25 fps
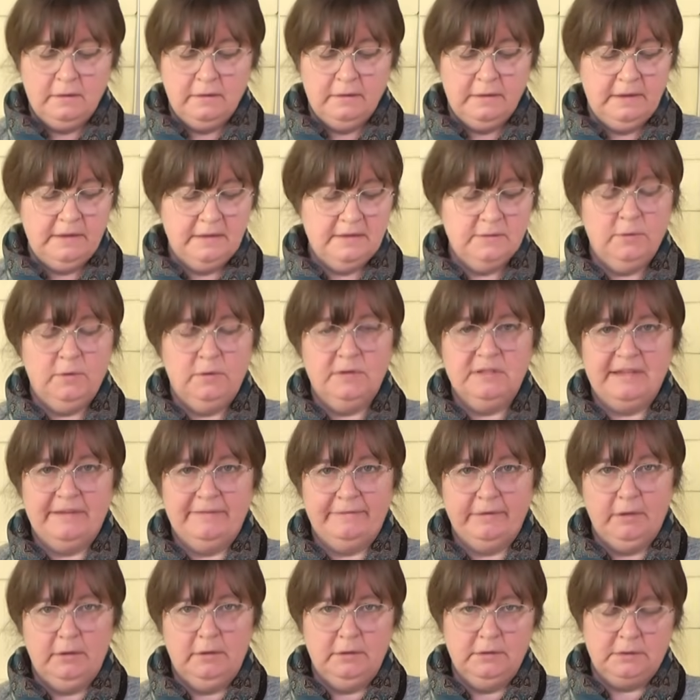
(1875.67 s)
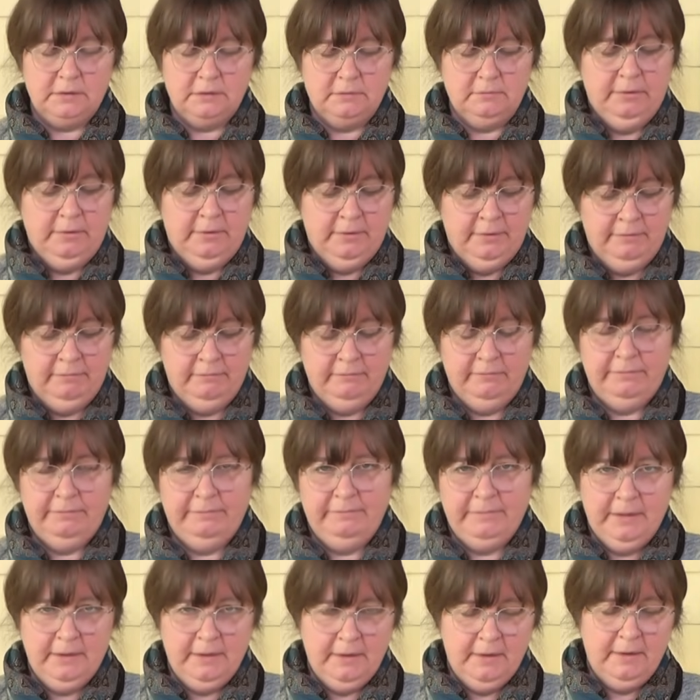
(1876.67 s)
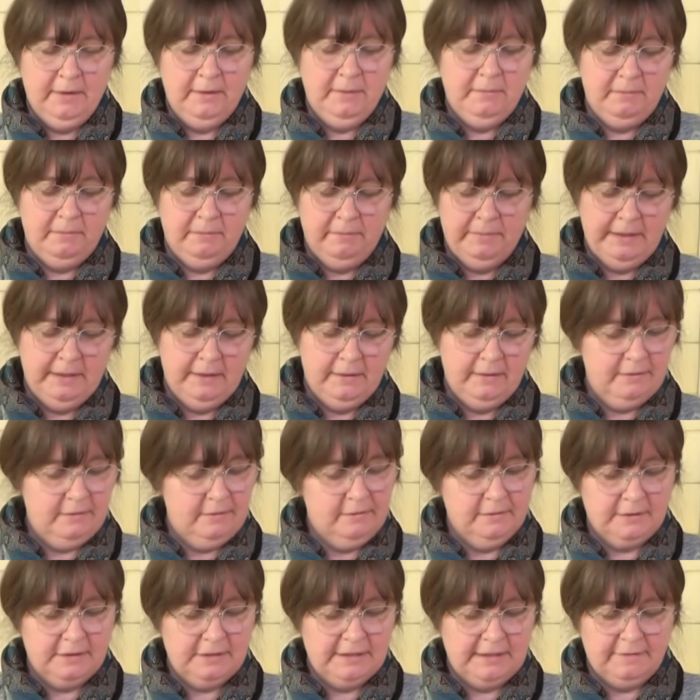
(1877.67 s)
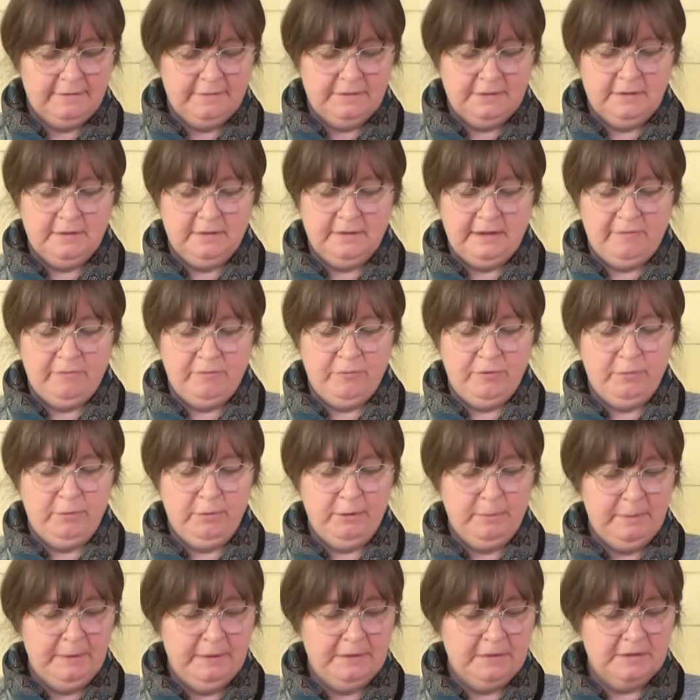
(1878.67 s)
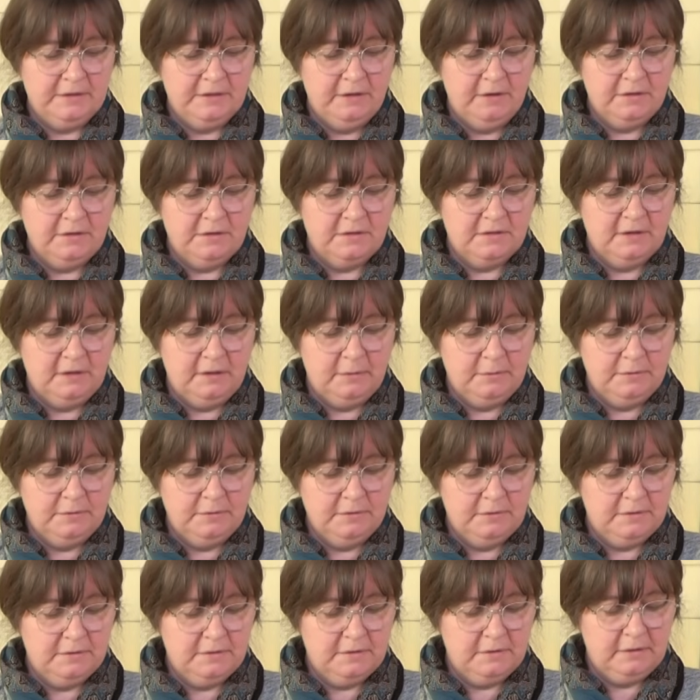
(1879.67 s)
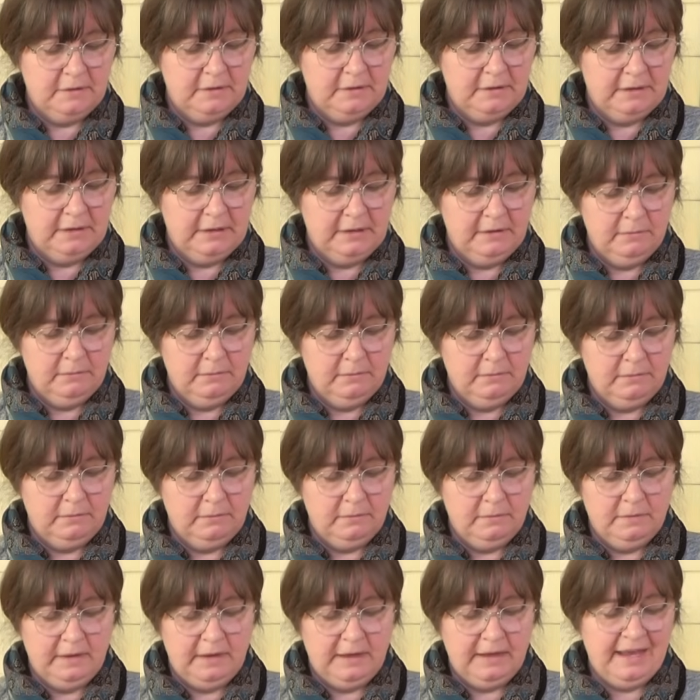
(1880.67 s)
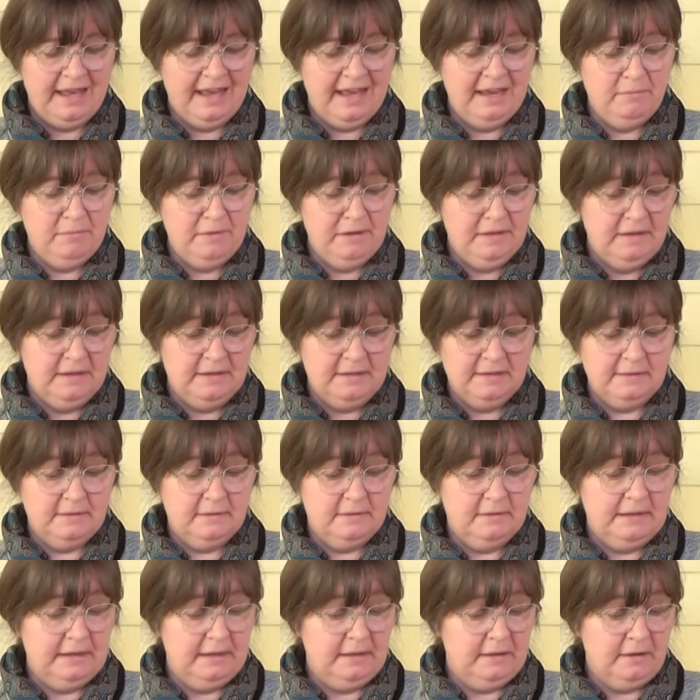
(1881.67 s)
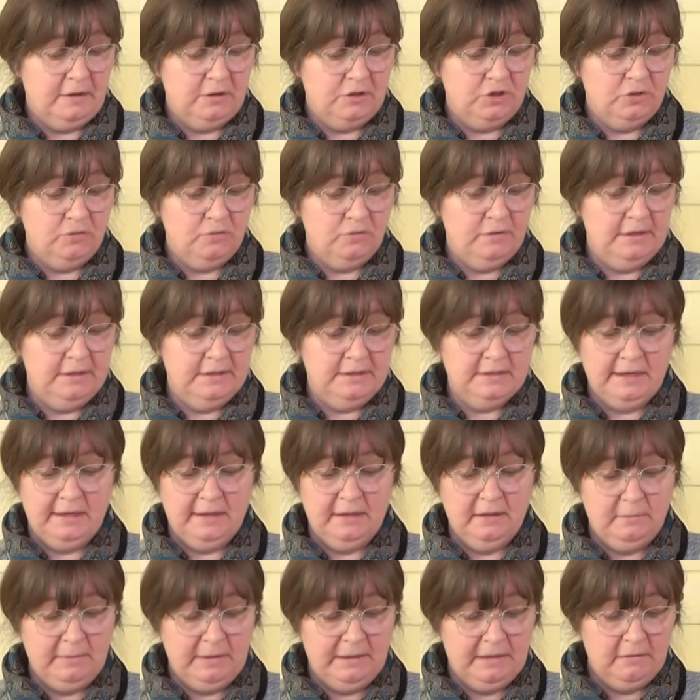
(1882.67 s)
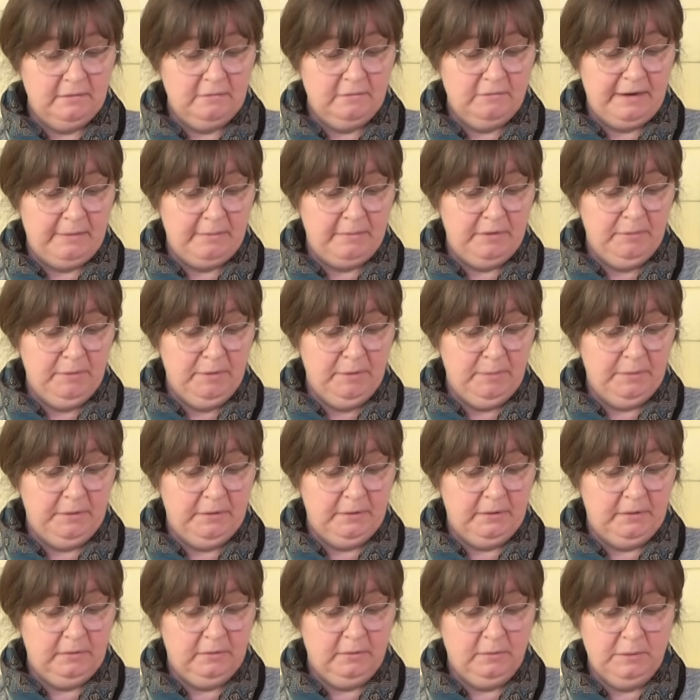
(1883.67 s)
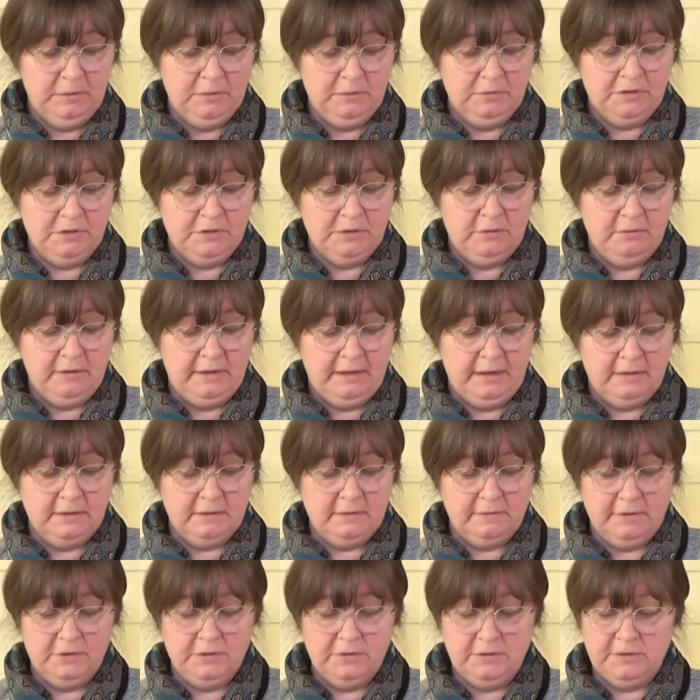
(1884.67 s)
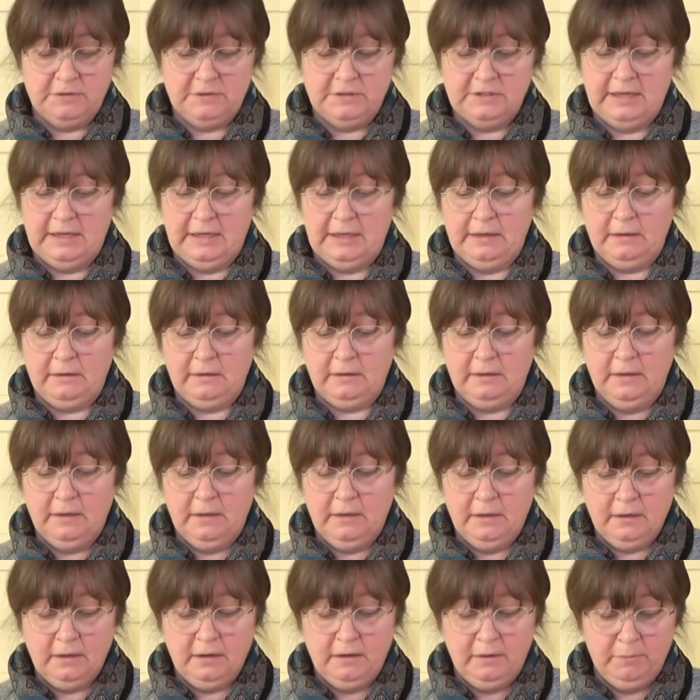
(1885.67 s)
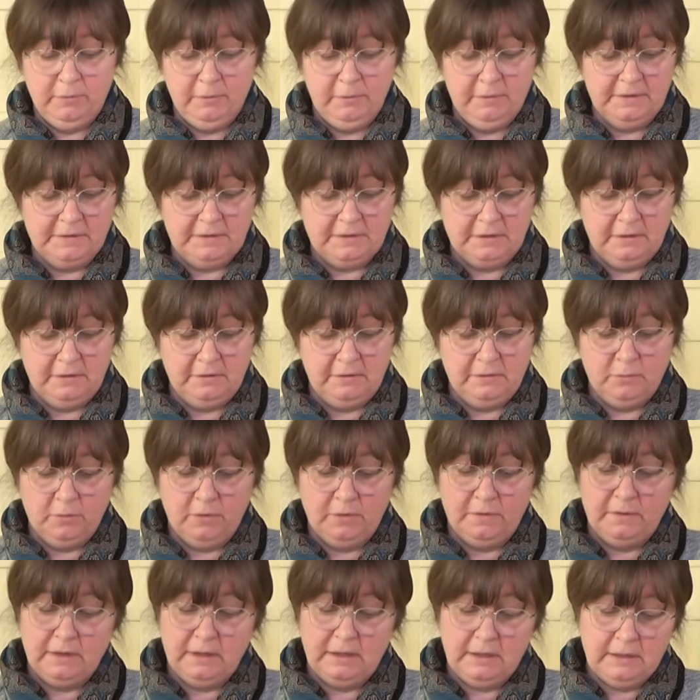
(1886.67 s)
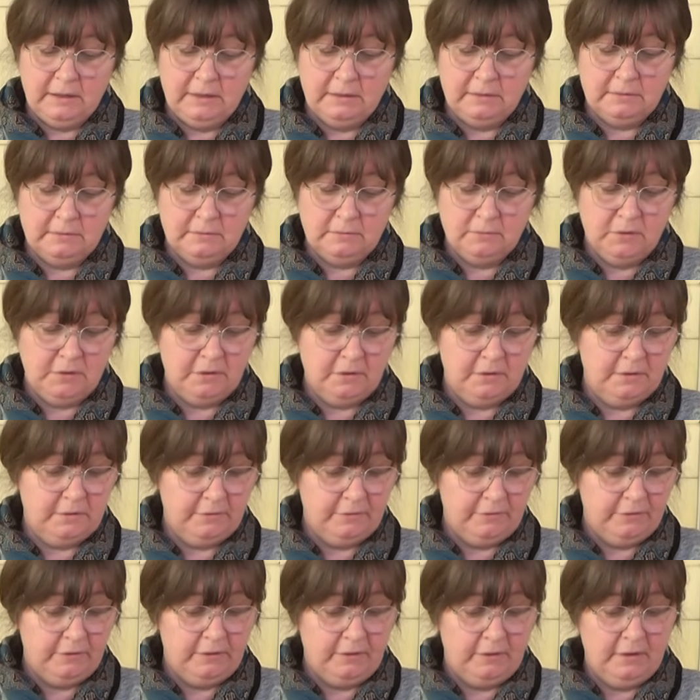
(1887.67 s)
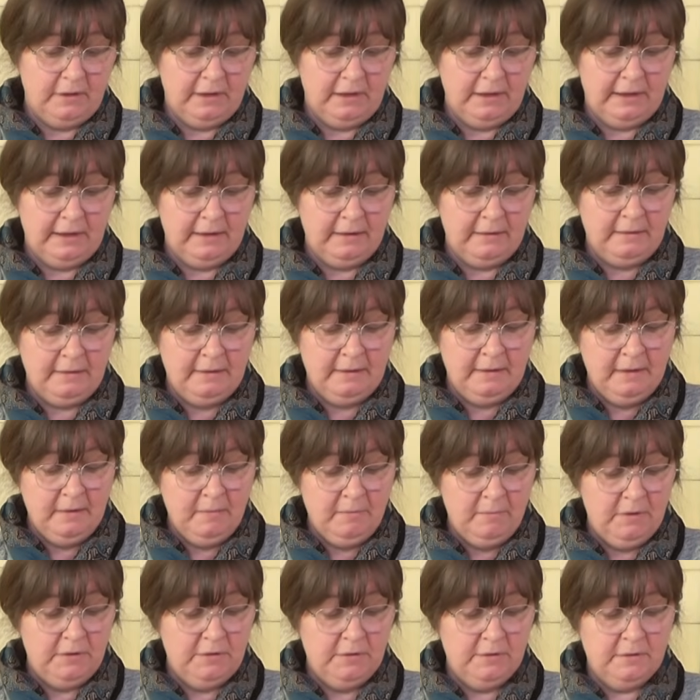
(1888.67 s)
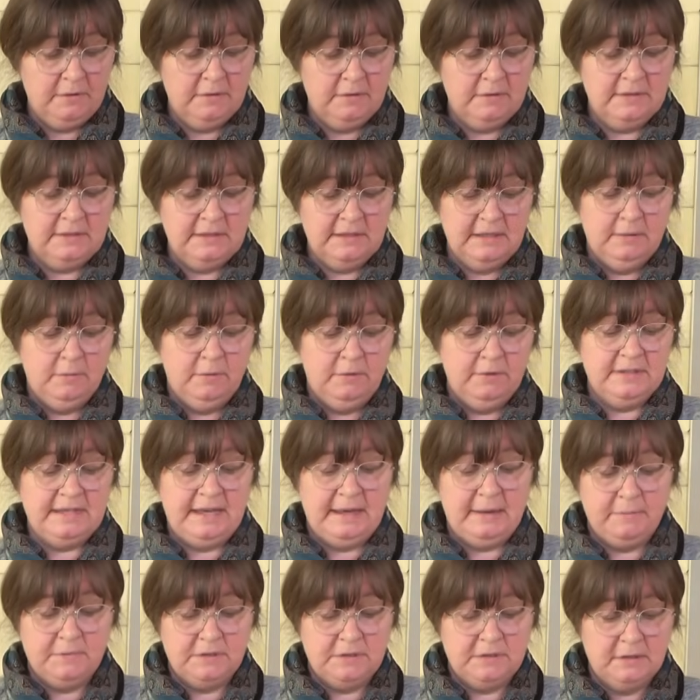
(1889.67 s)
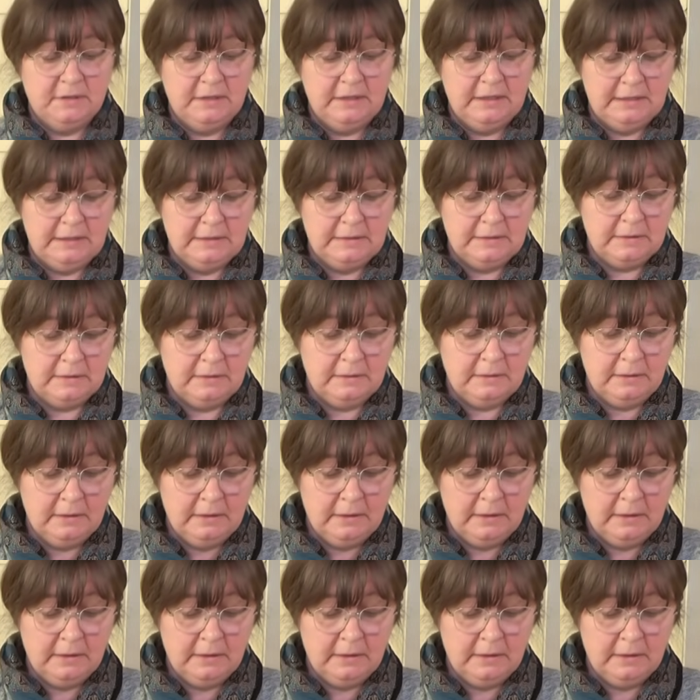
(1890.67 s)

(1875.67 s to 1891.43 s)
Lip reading: These ones have not been looked after, and they've probably been touched, so I'm just going to get them. They came in this thing, and I should really take them out and wrap them up, and I will do that. So I'll just take a couple. There's another one there, one on the front there. But you can see what's happened to these.